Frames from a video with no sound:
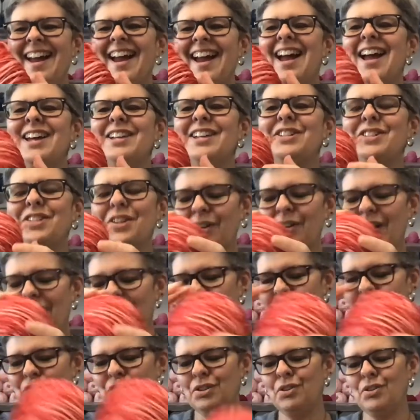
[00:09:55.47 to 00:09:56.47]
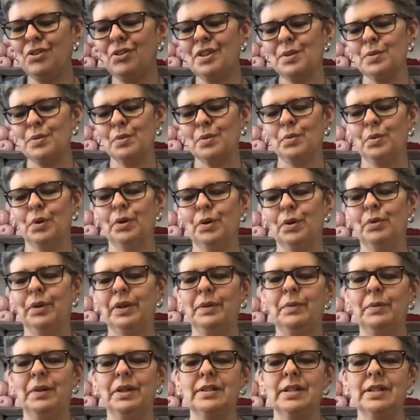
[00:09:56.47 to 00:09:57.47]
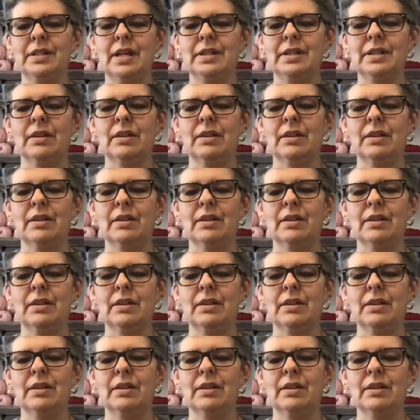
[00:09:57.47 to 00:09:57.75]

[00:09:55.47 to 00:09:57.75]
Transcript: So I knew these would work really well together,